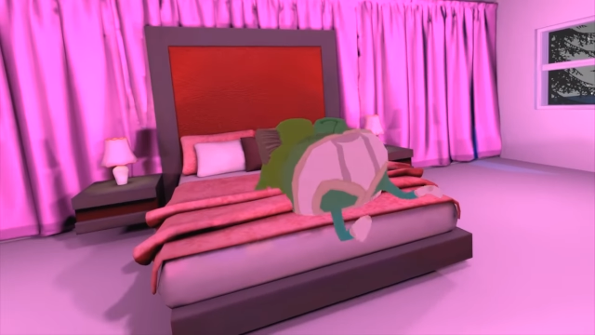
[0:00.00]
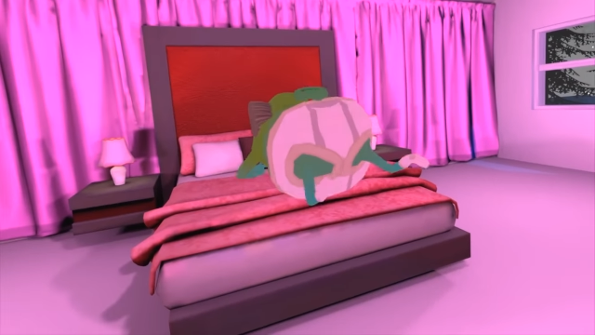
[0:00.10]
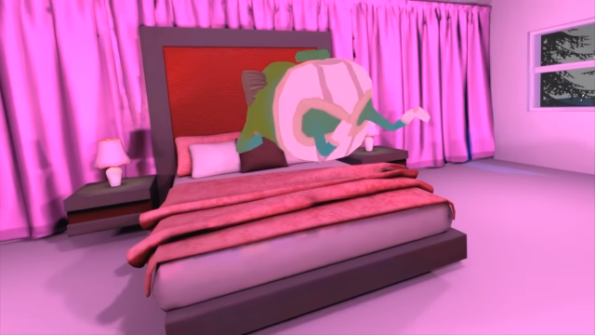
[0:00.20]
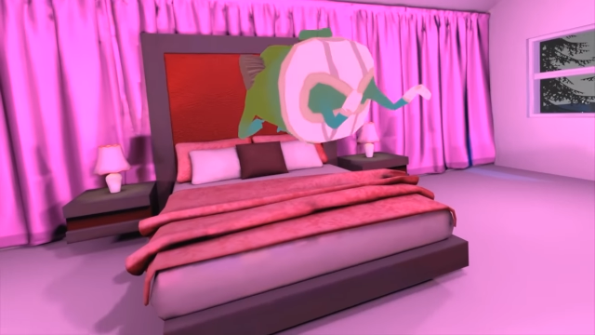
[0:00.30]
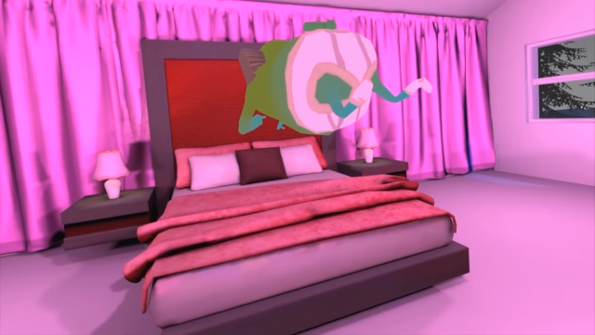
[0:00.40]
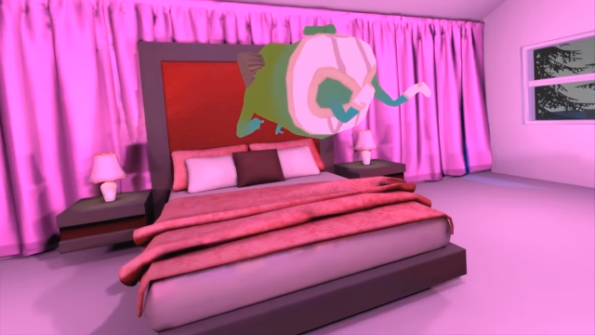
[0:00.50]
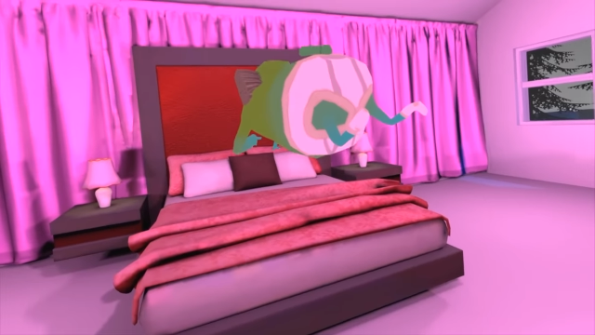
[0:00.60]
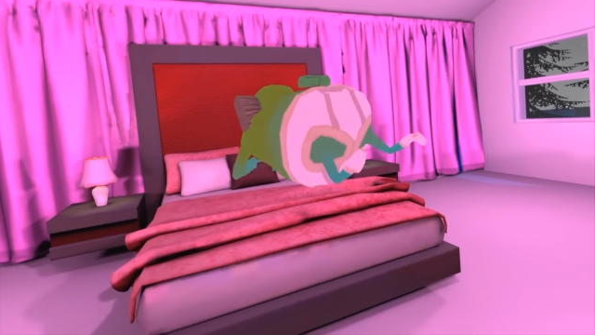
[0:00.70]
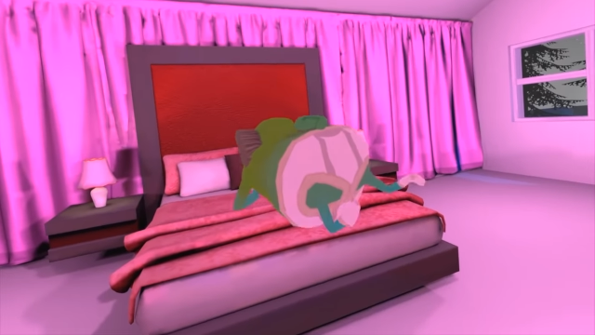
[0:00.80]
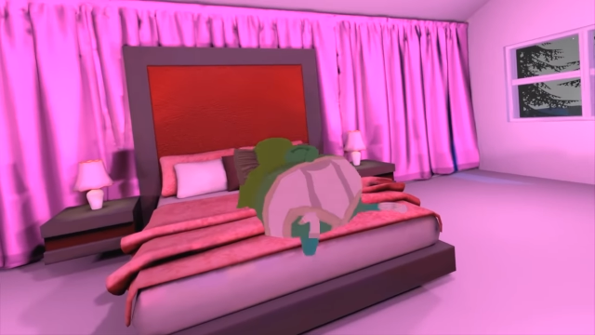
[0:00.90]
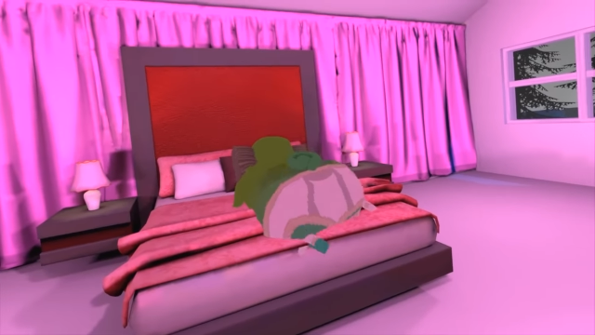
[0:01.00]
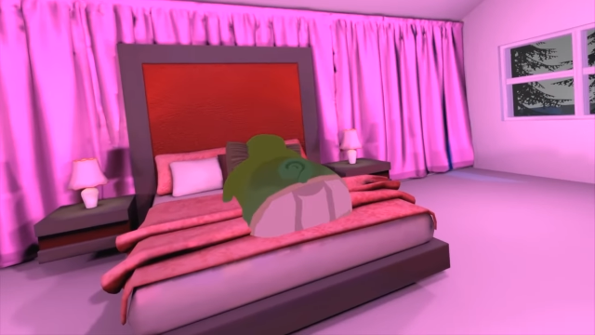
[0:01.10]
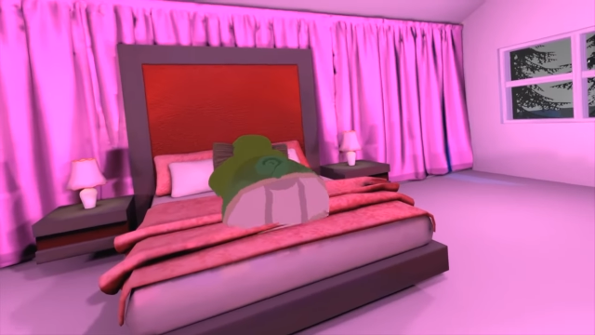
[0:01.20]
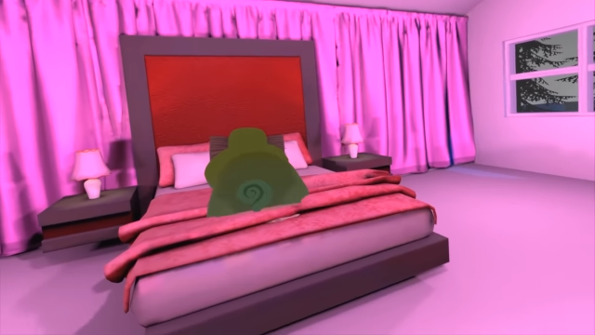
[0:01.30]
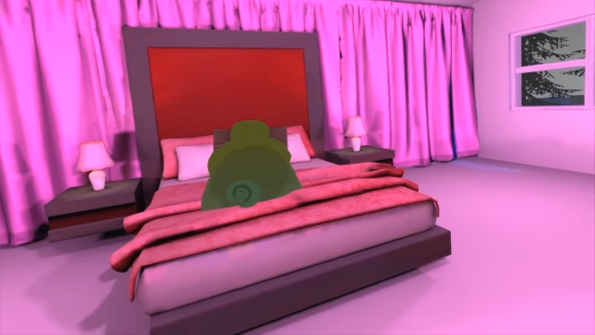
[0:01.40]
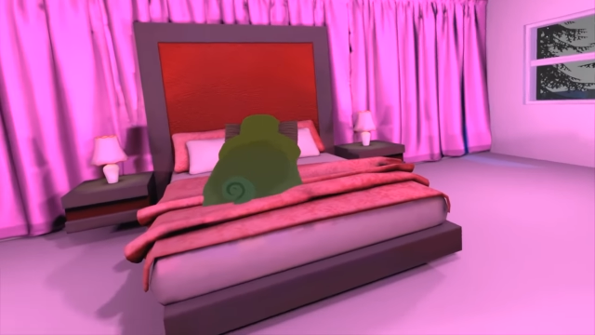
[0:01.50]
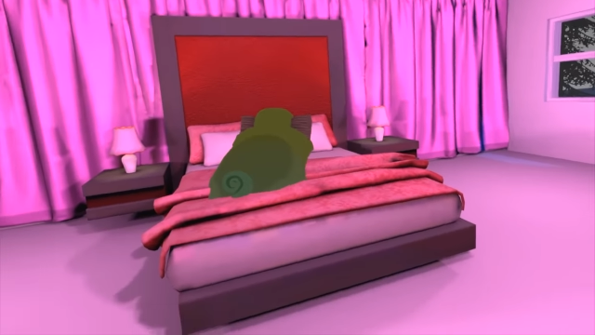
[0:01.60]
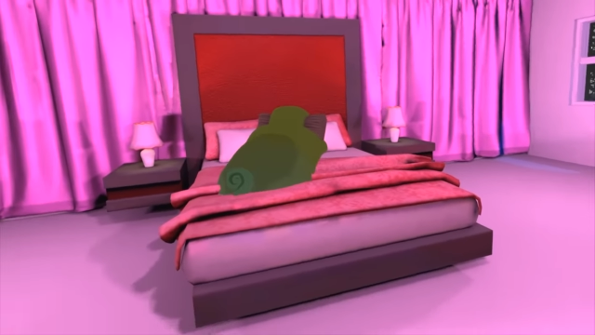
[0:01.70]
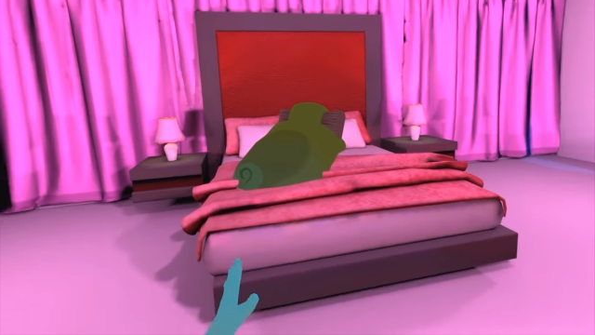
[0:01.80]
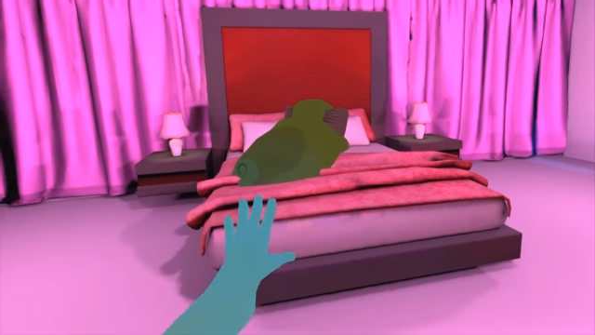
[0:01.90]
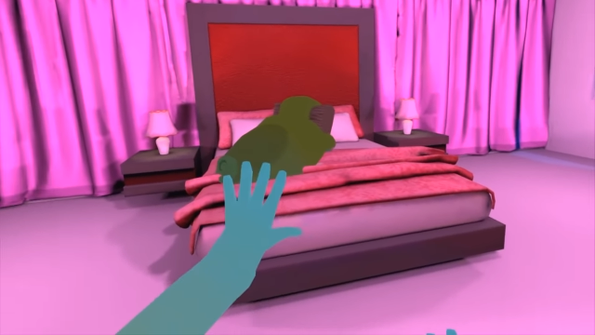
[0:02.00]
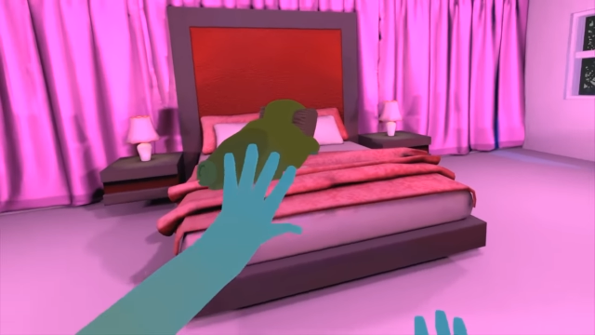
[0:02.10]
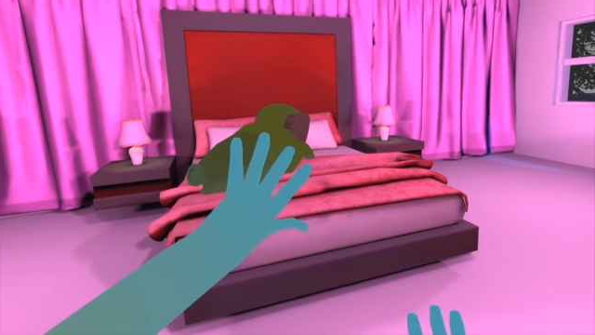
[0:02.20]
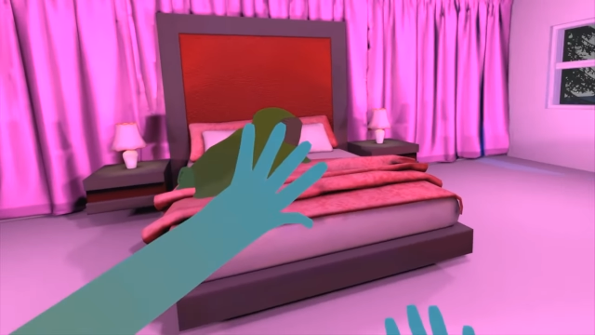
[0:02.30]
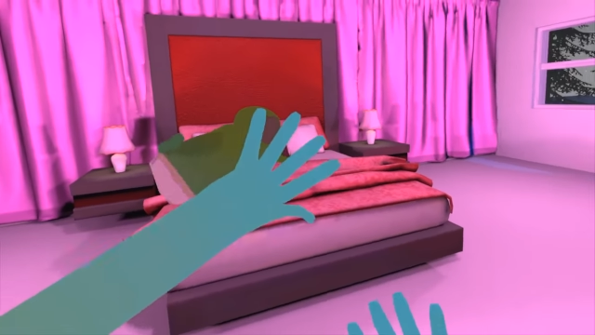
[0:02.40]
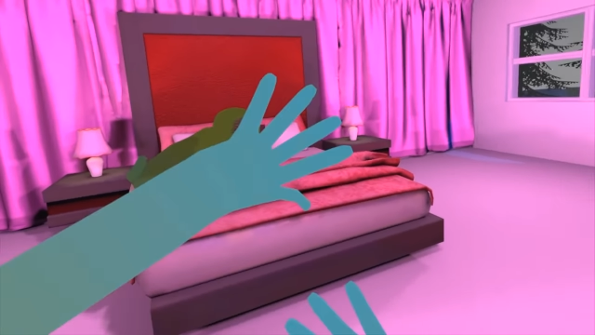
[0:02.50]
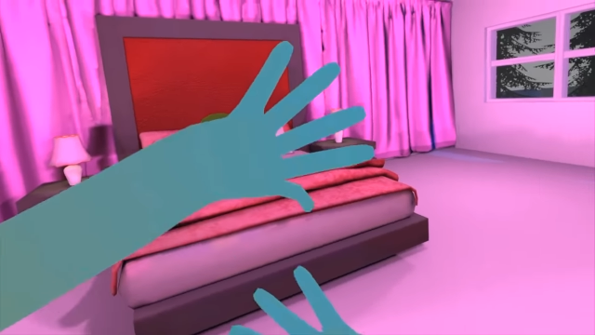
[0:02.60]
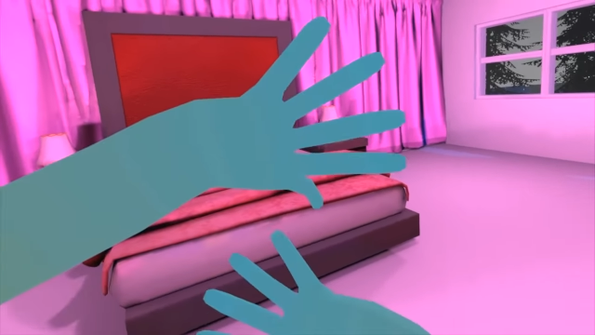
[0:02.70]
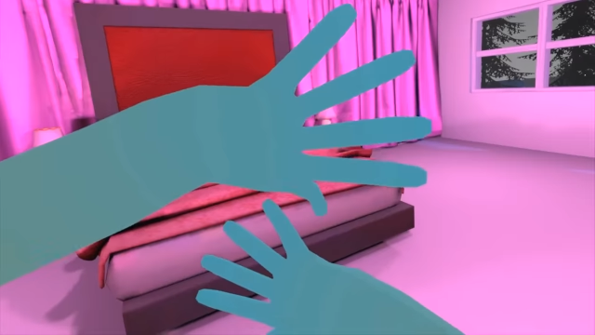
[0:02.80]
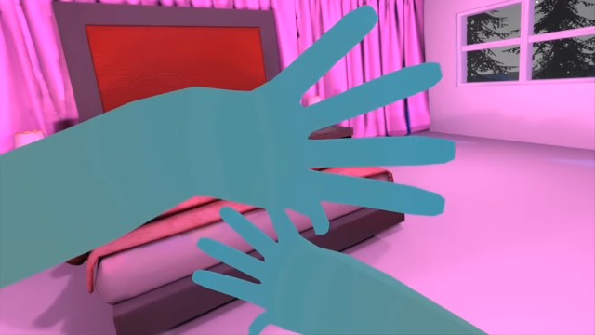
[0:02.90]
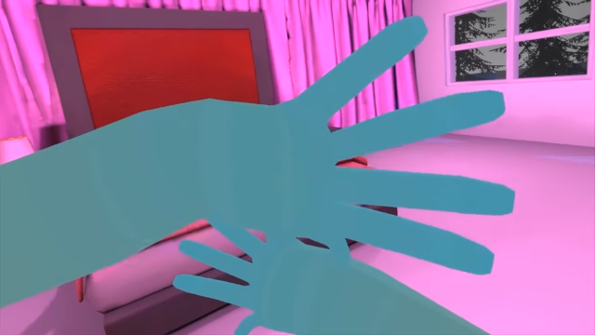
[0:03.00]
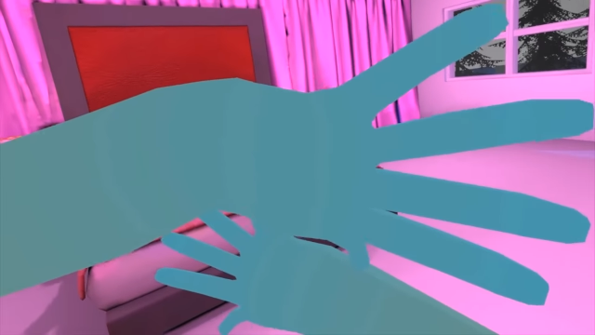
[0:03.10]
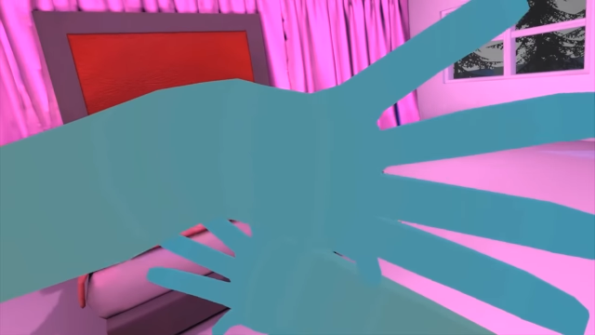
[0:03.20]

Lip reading: Nobody's mouth can be seen.